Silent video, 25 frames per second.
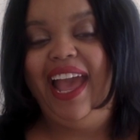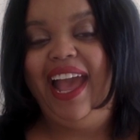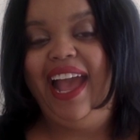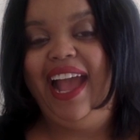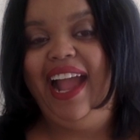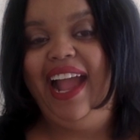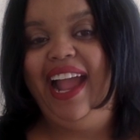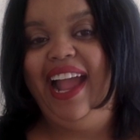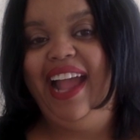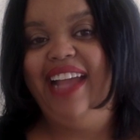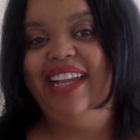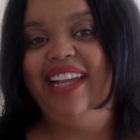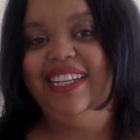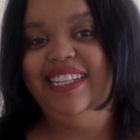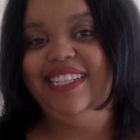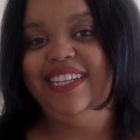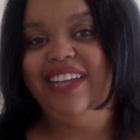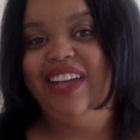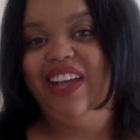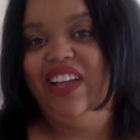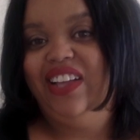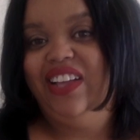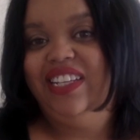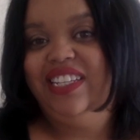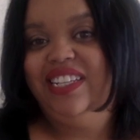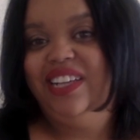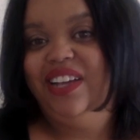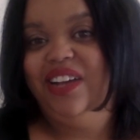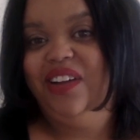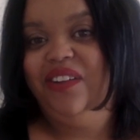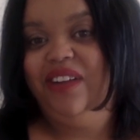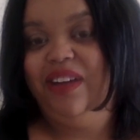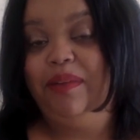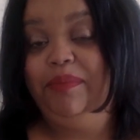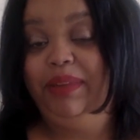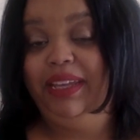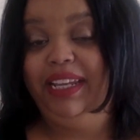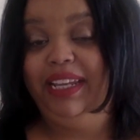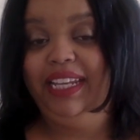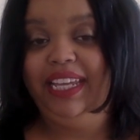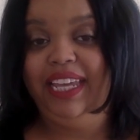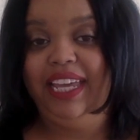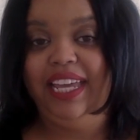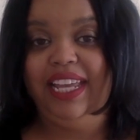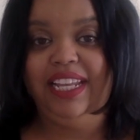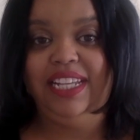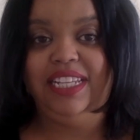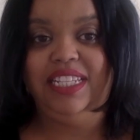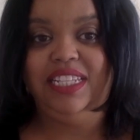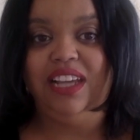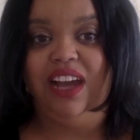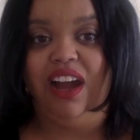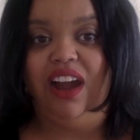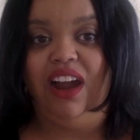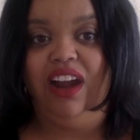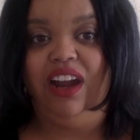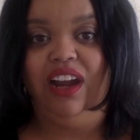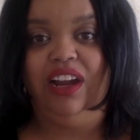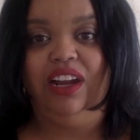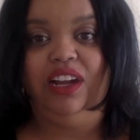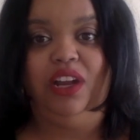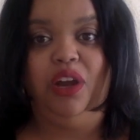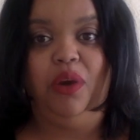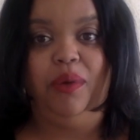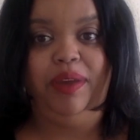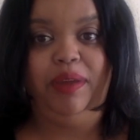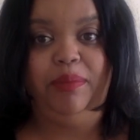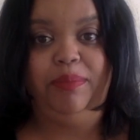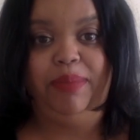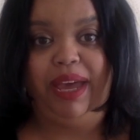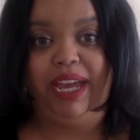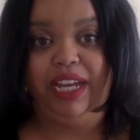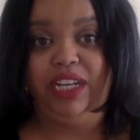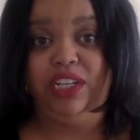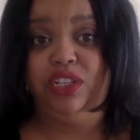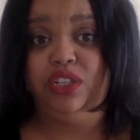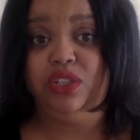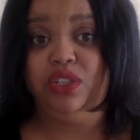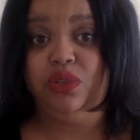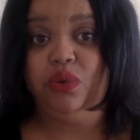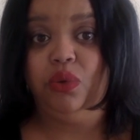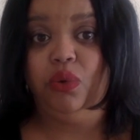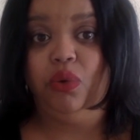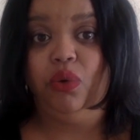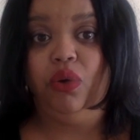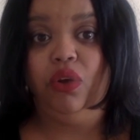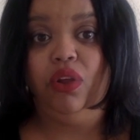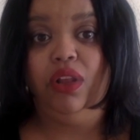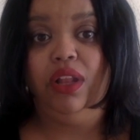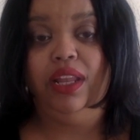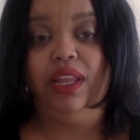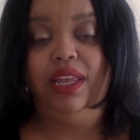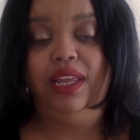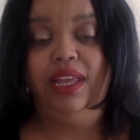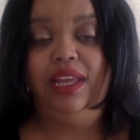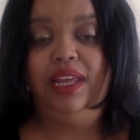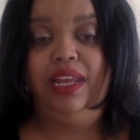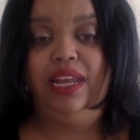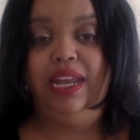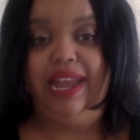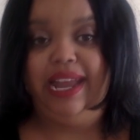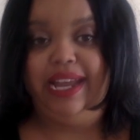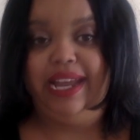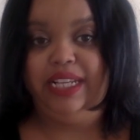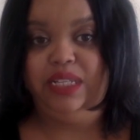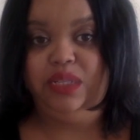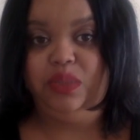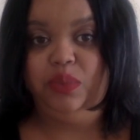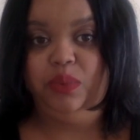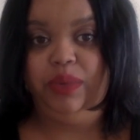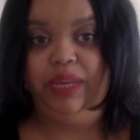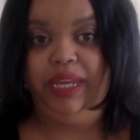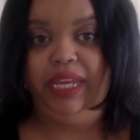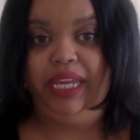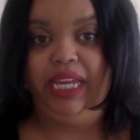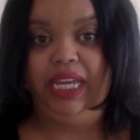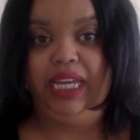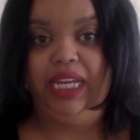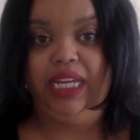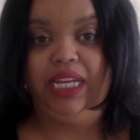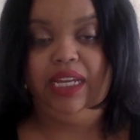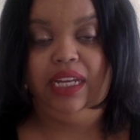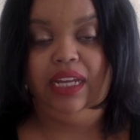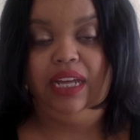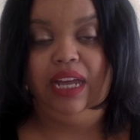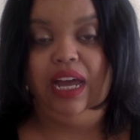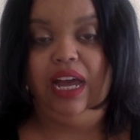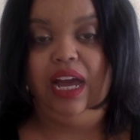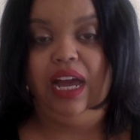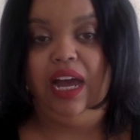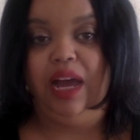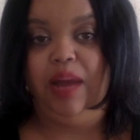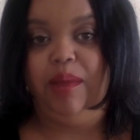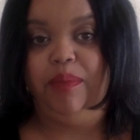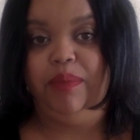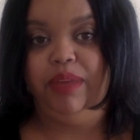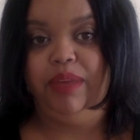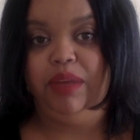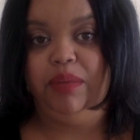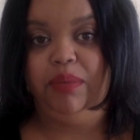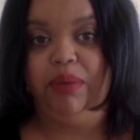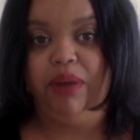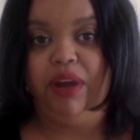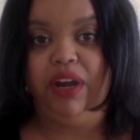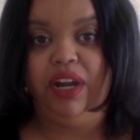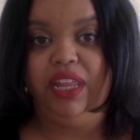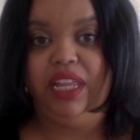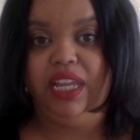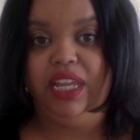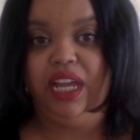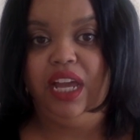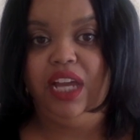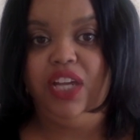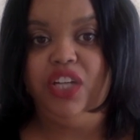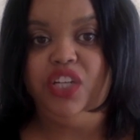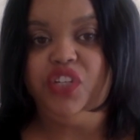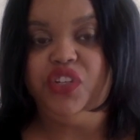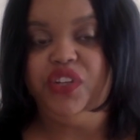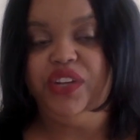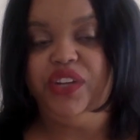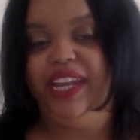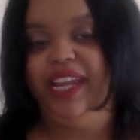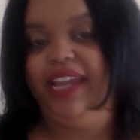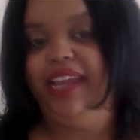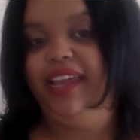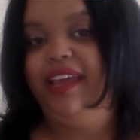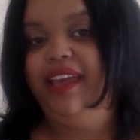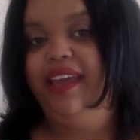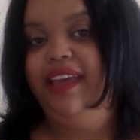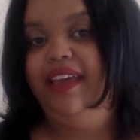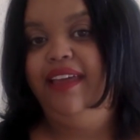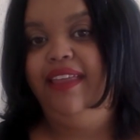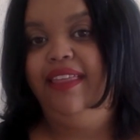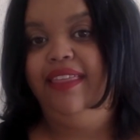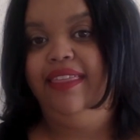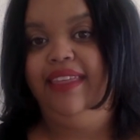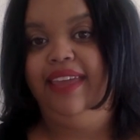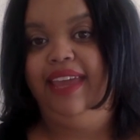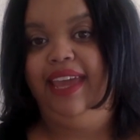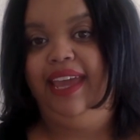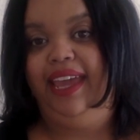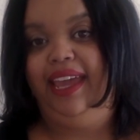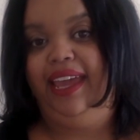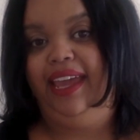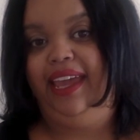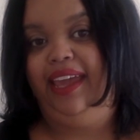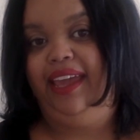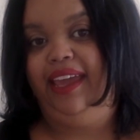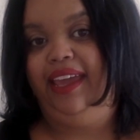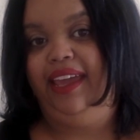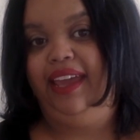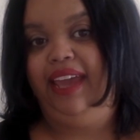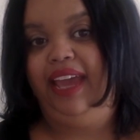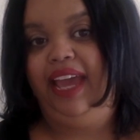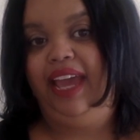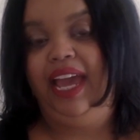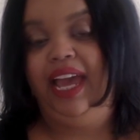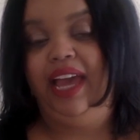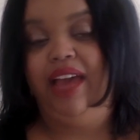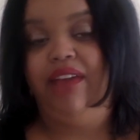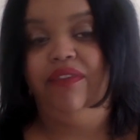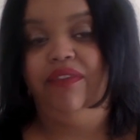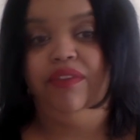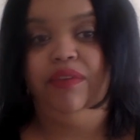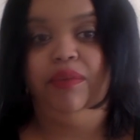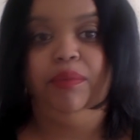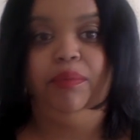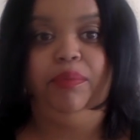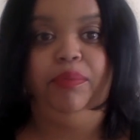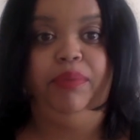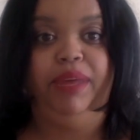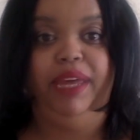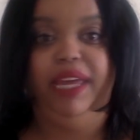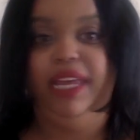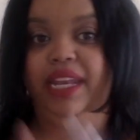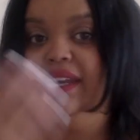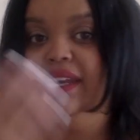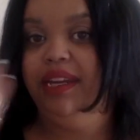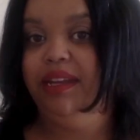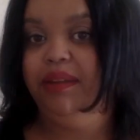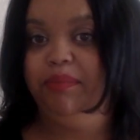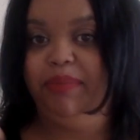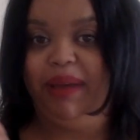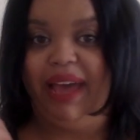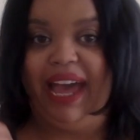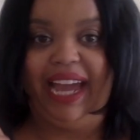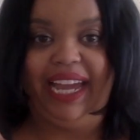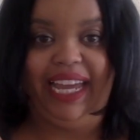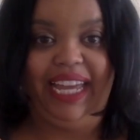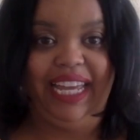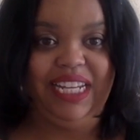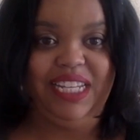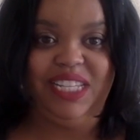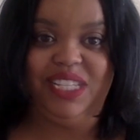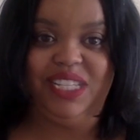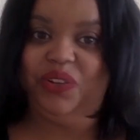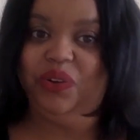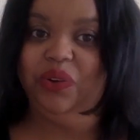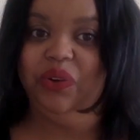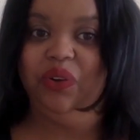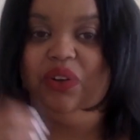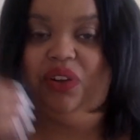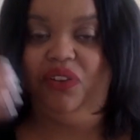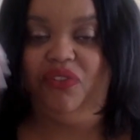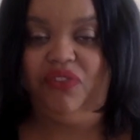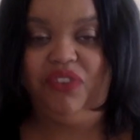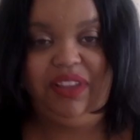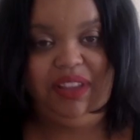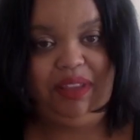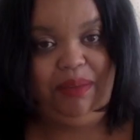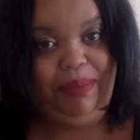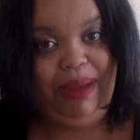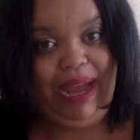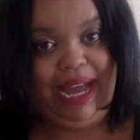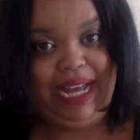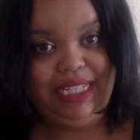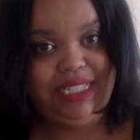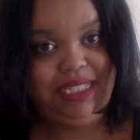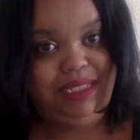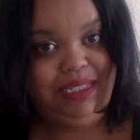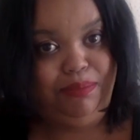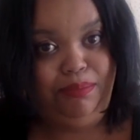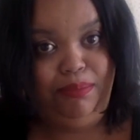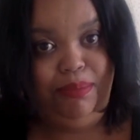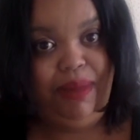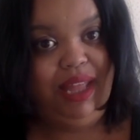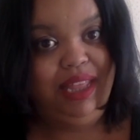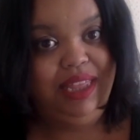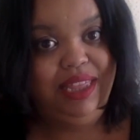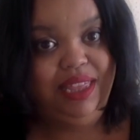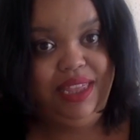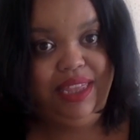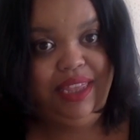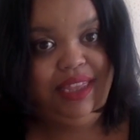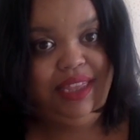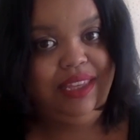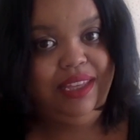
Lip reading: And also, I mean, kids are going back to school next week. In part of the country, they have been back at school for the past month